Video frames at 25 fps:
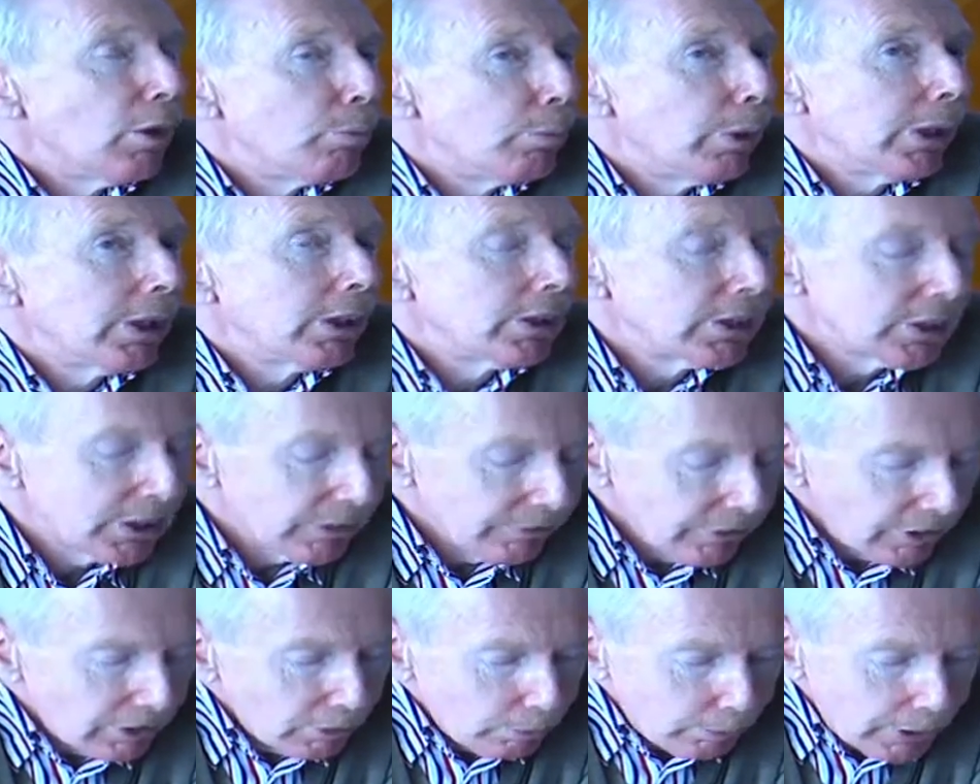pillars of
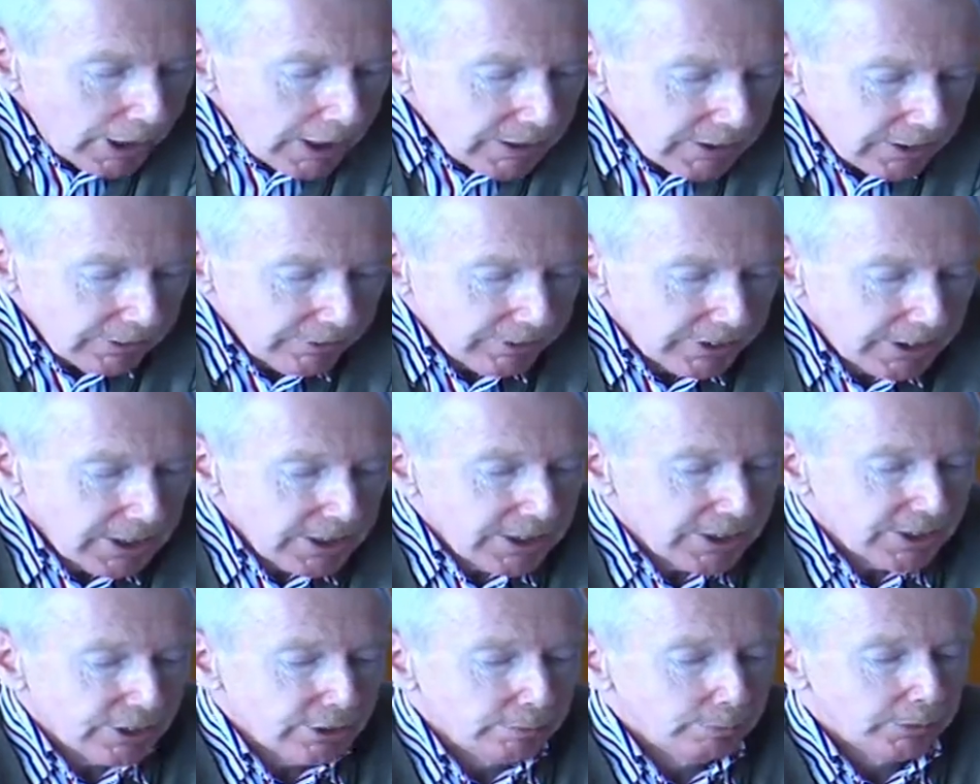the repressive
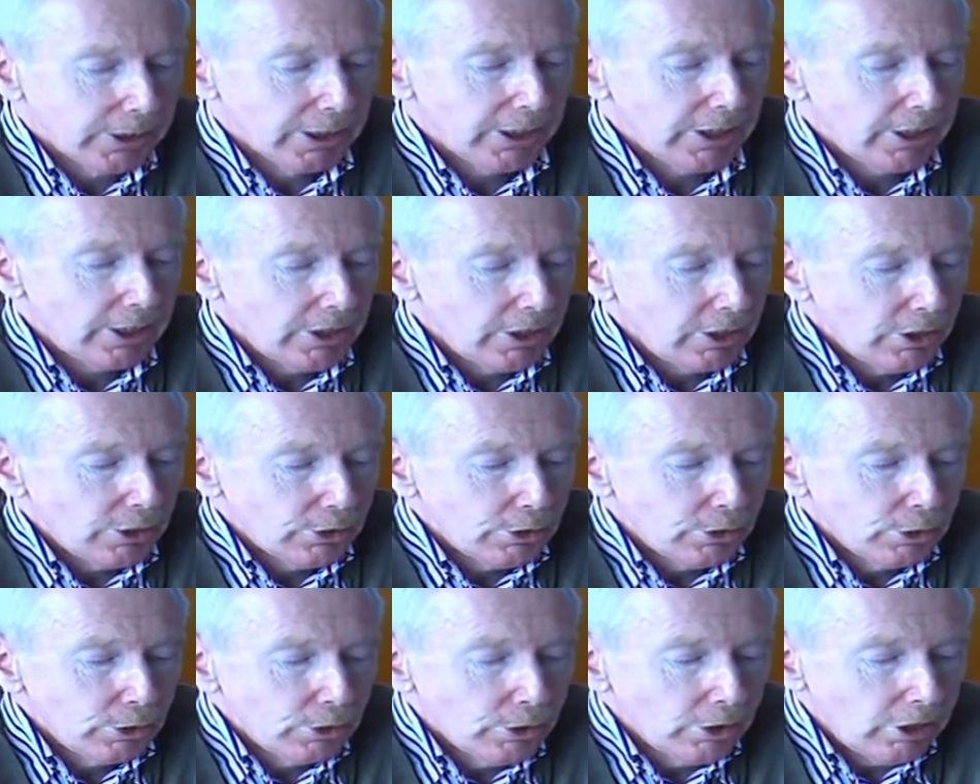system,
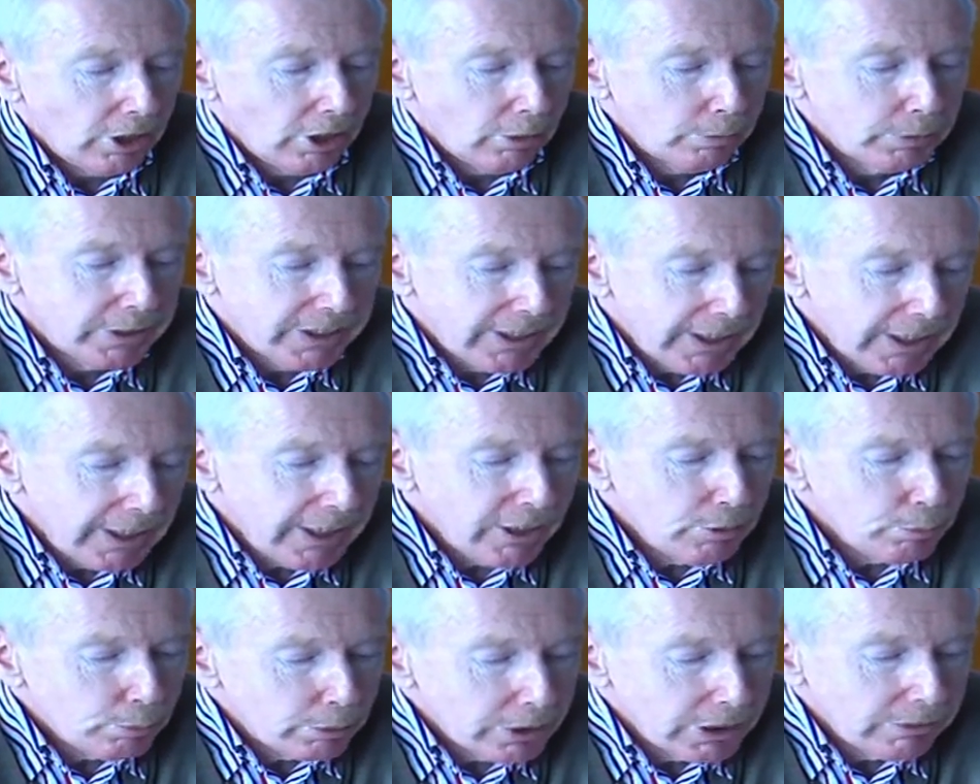to
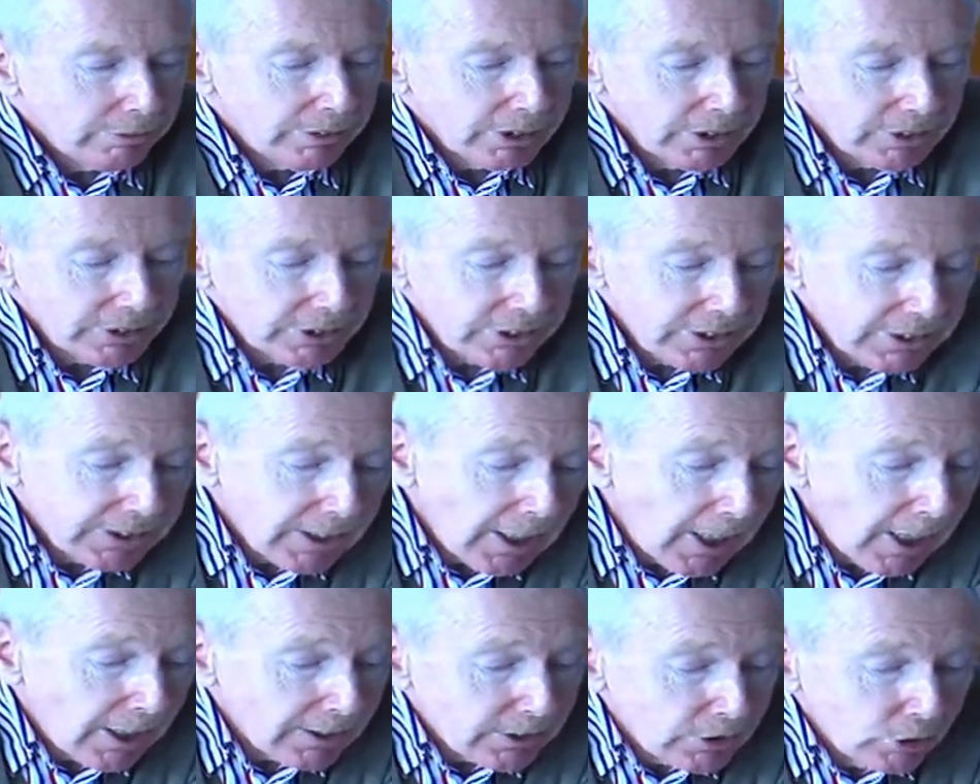obtain privileges
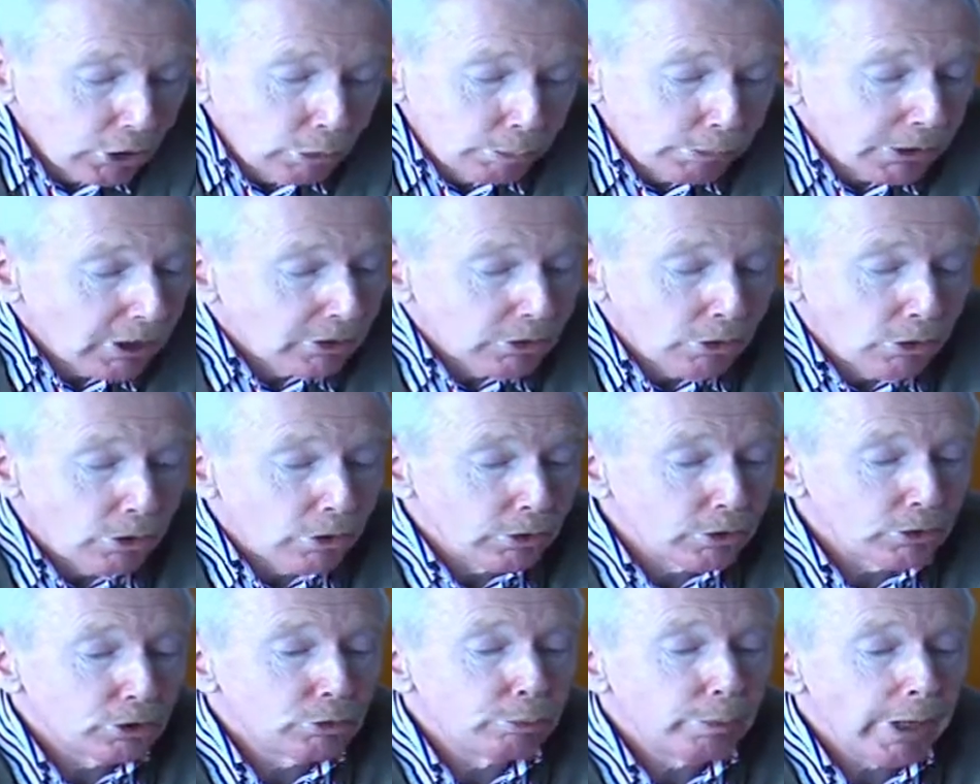as
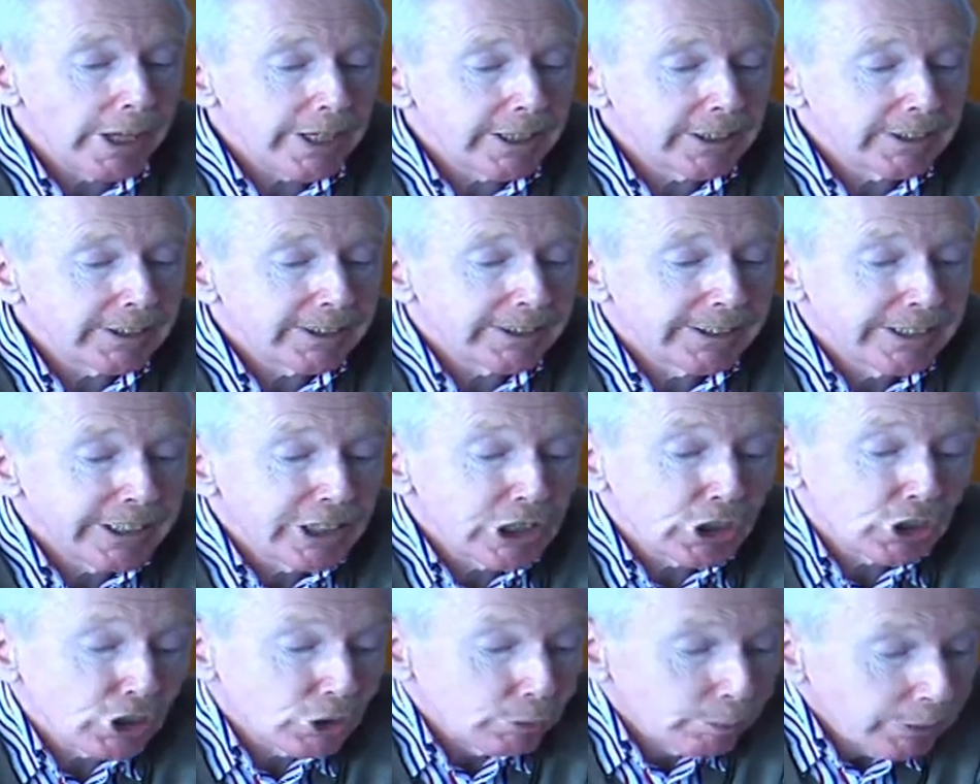multicolor merited their
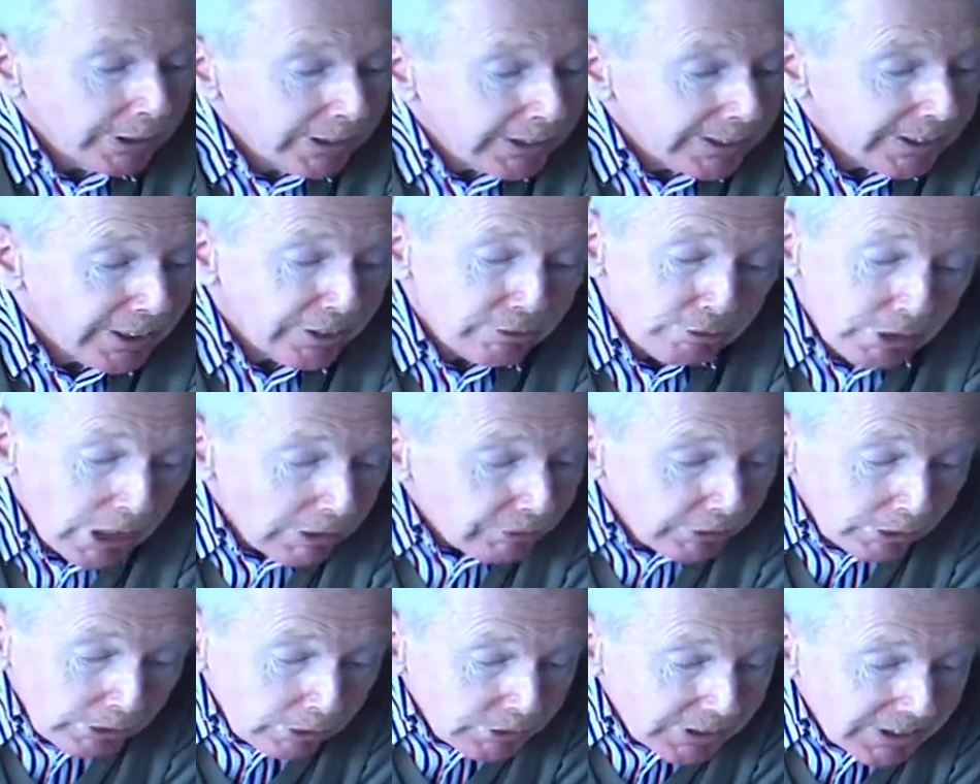beat in
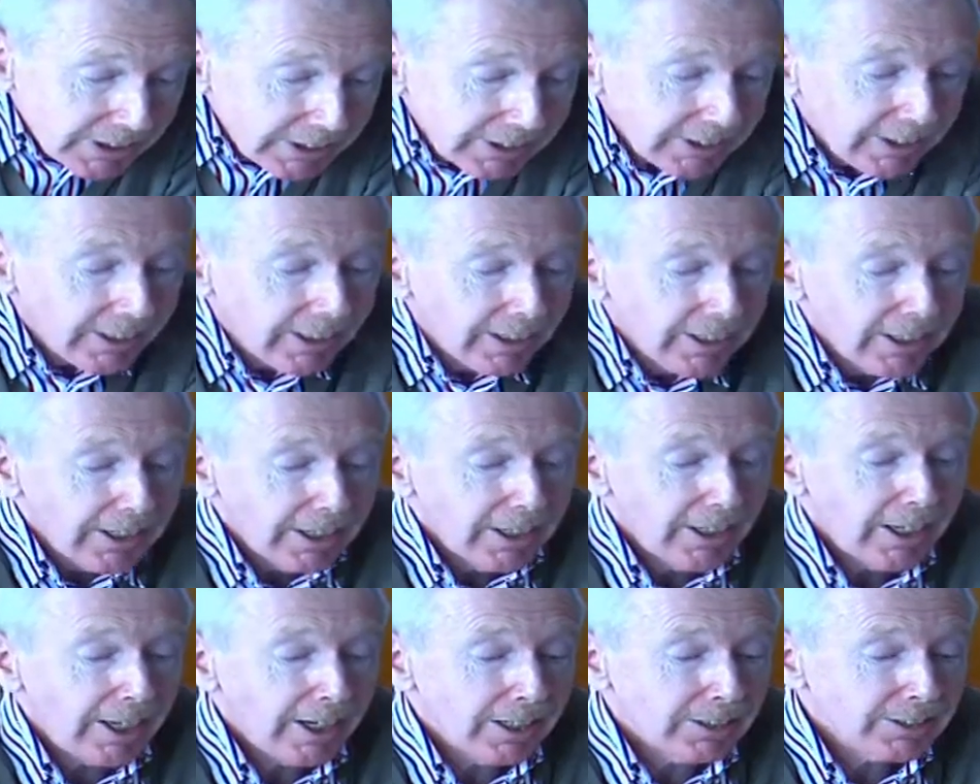revolution
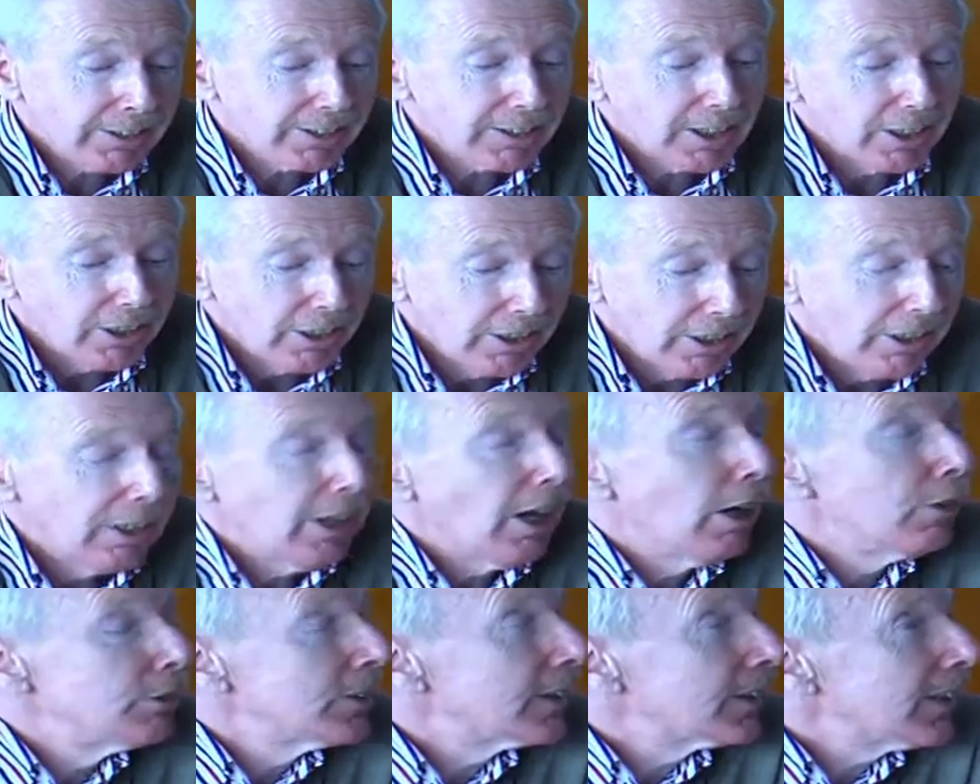as
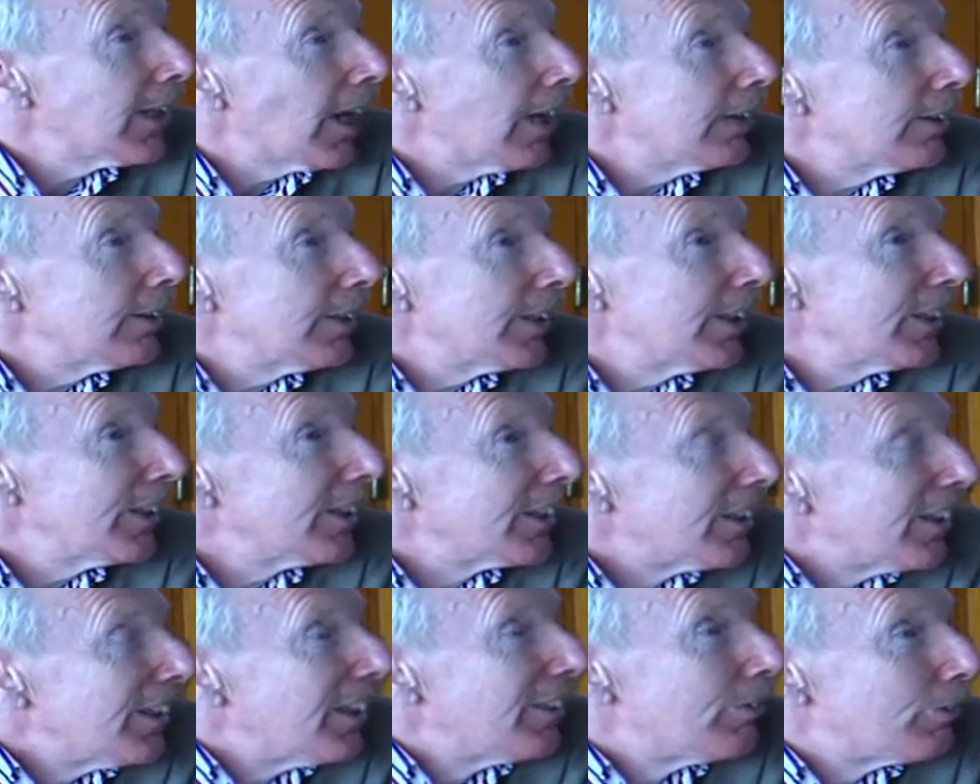outstanding
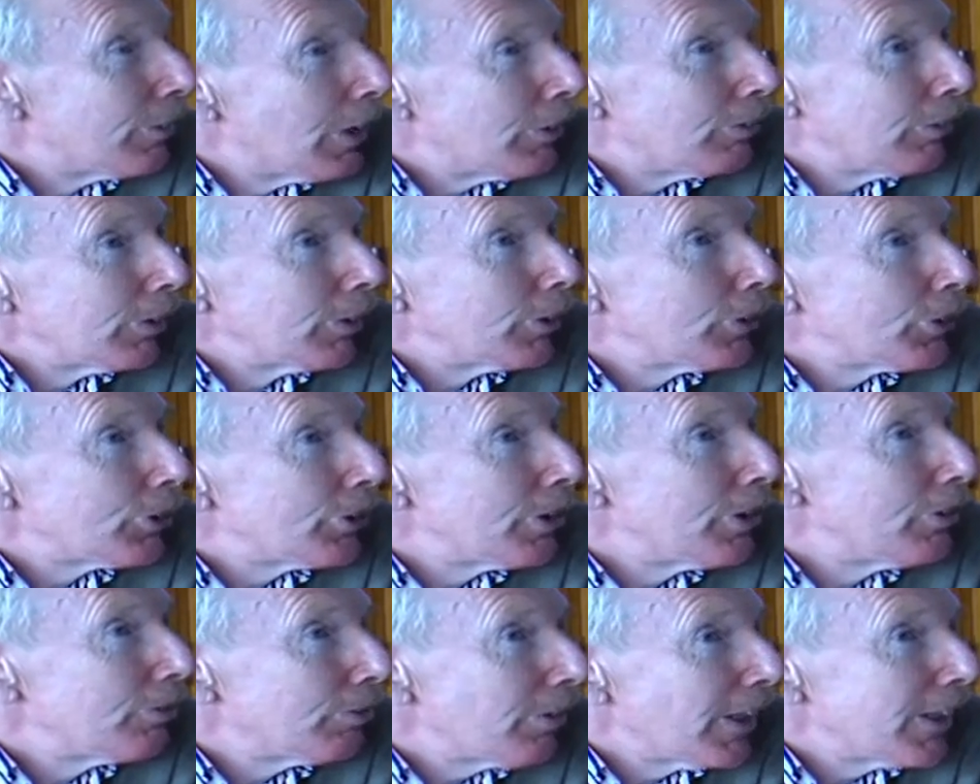
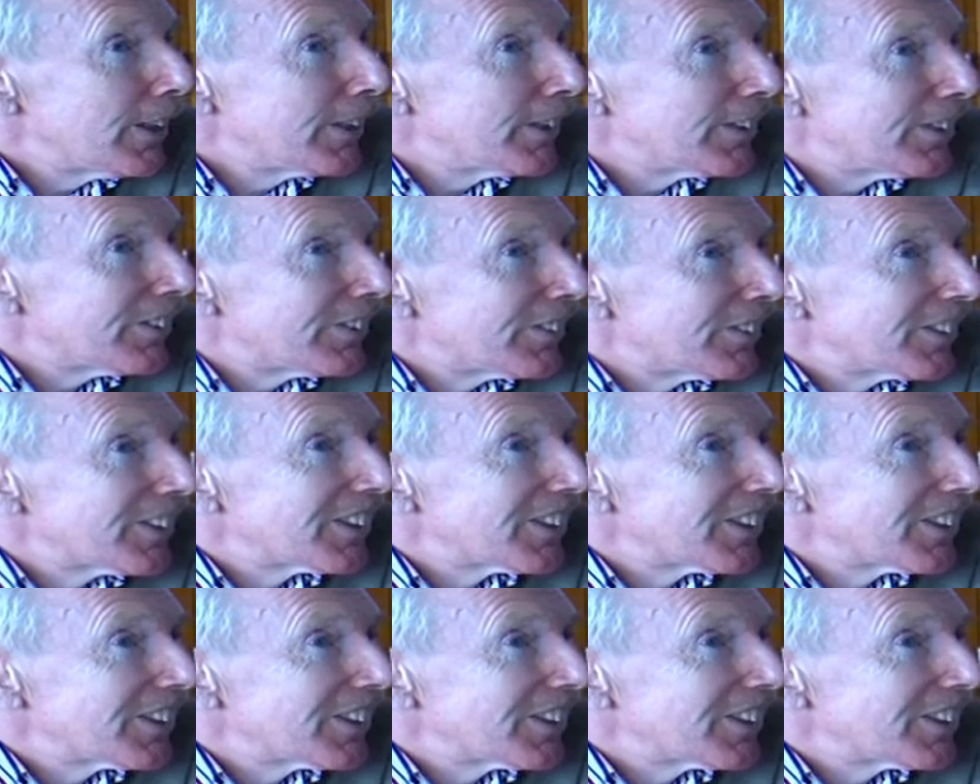revolutionary fighters.